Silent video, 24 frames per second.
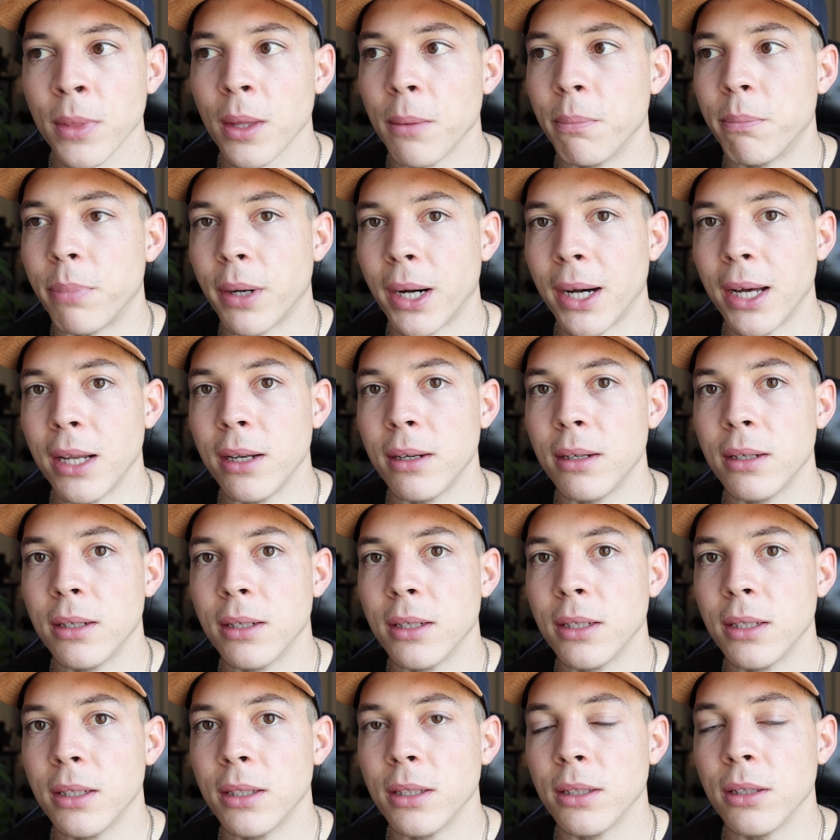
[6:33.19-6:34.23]
But
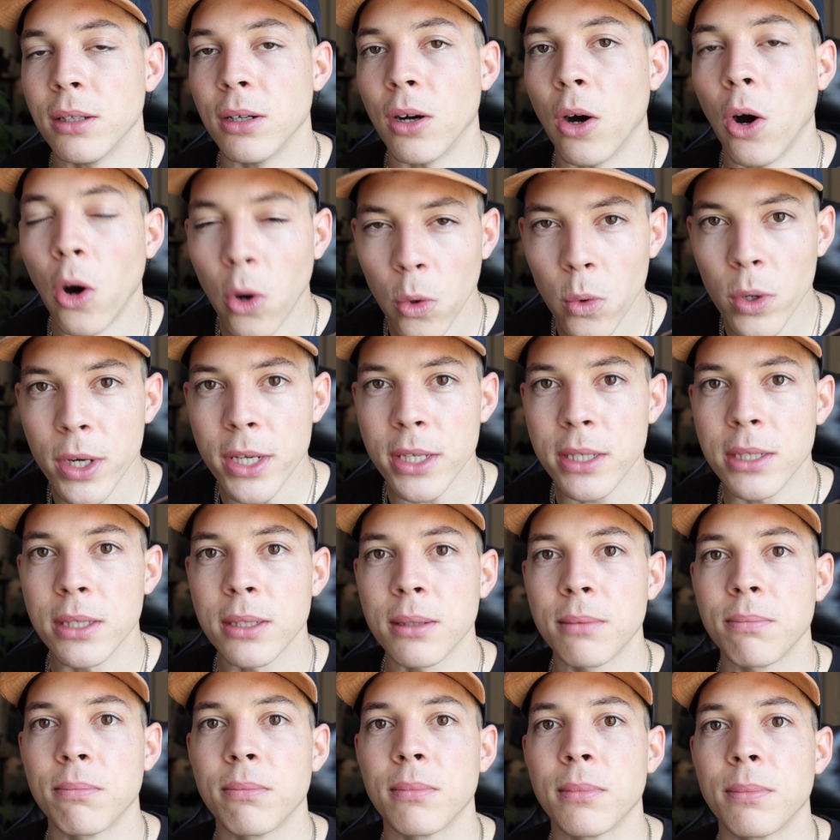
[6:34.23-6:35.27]

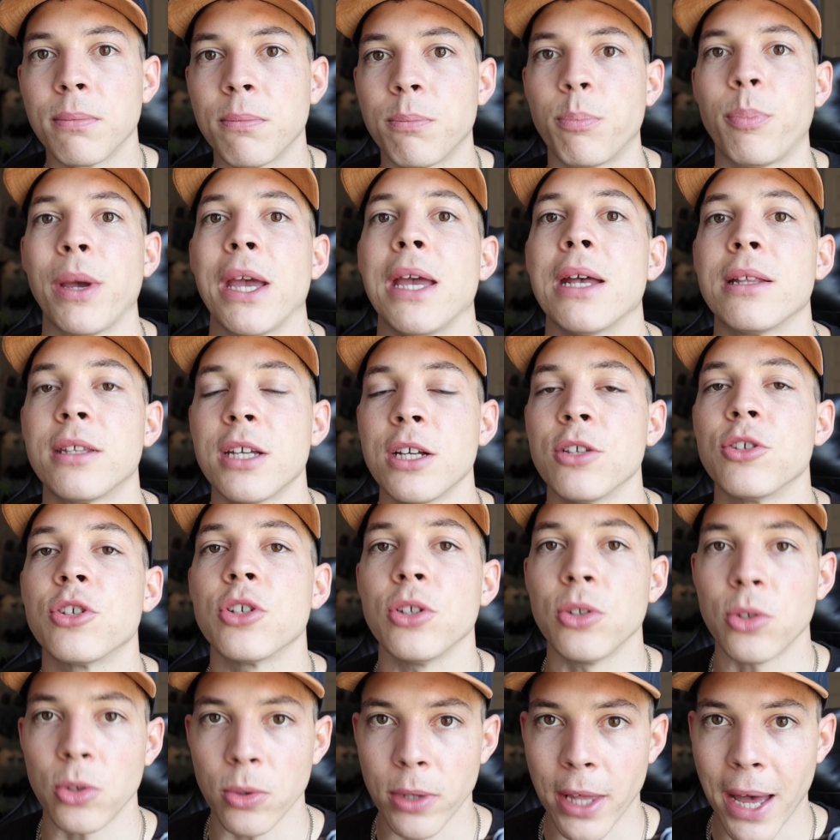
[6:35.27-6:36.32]
always pay
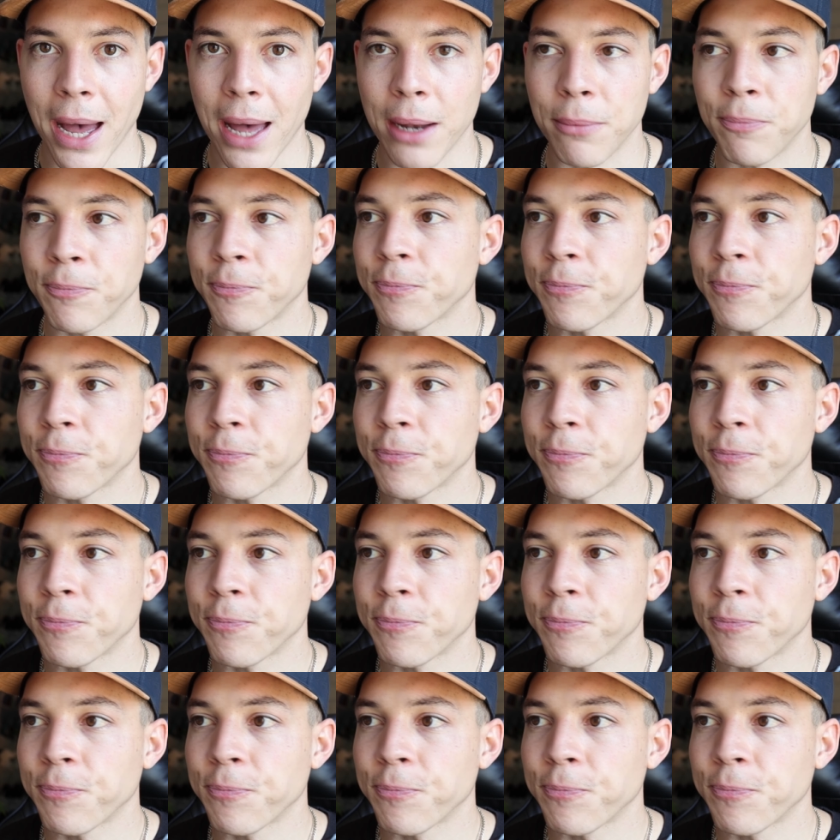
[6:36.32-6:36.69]
attention to that.